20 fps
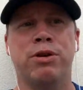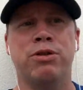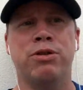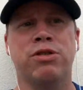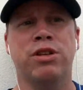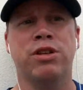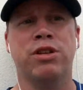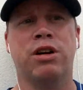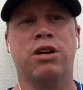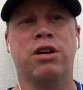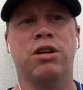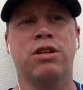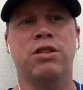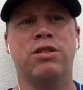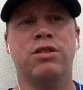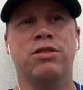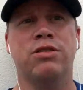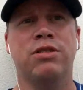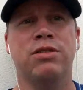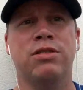pros and the
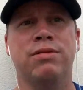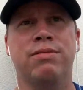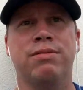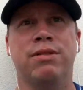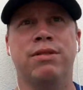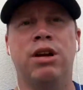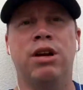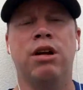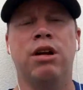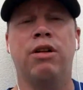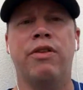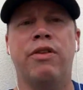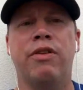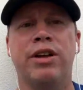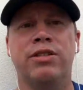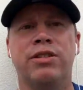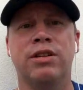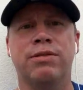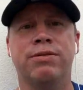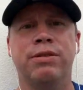cons and all
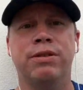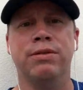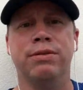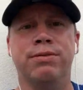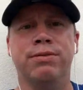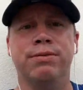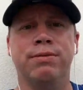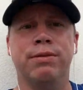that stuff of